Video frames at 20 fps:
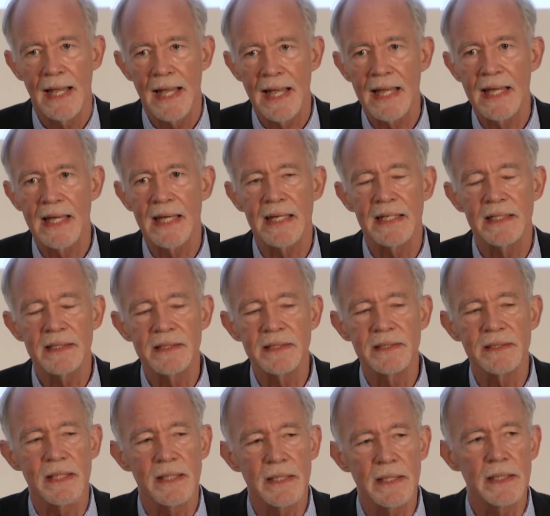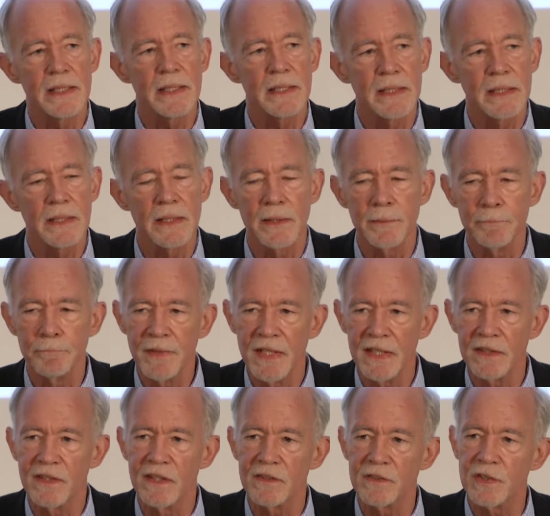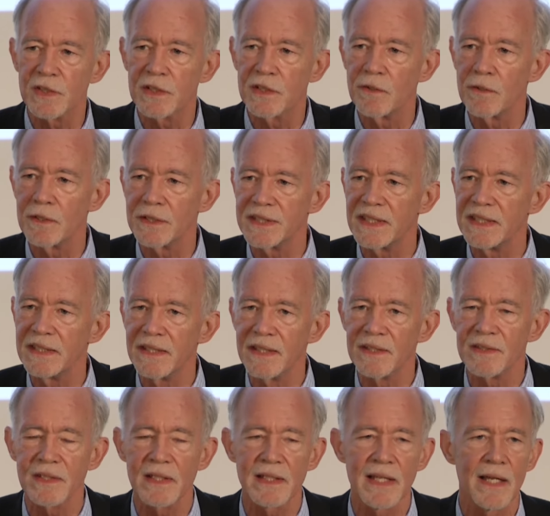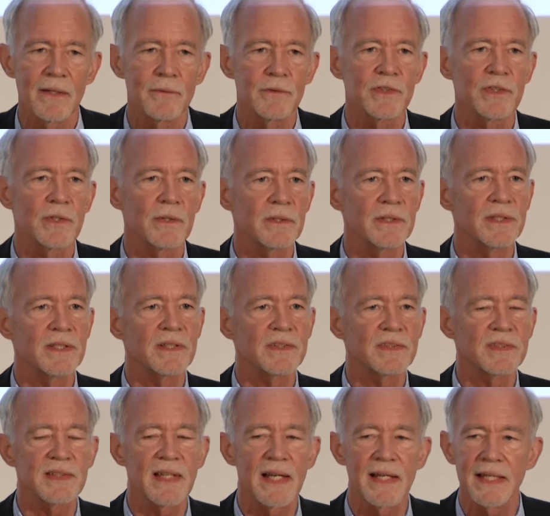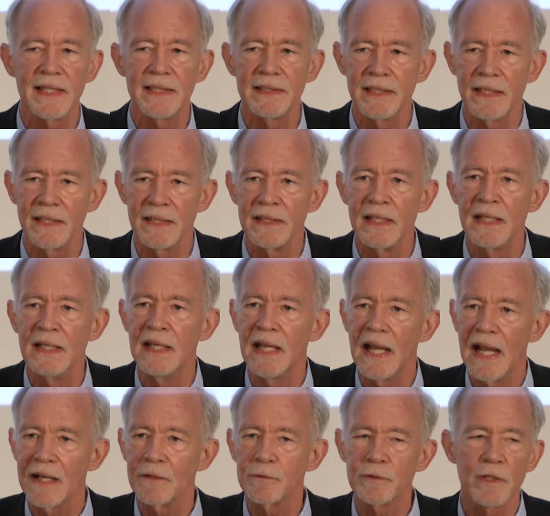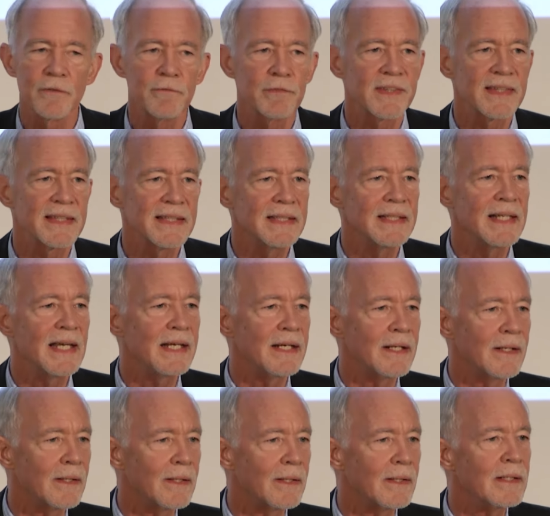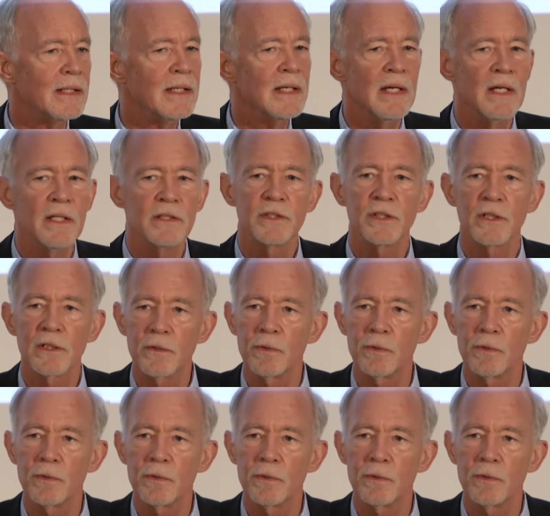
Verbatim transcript: and um, the Security Council decided out of thin air to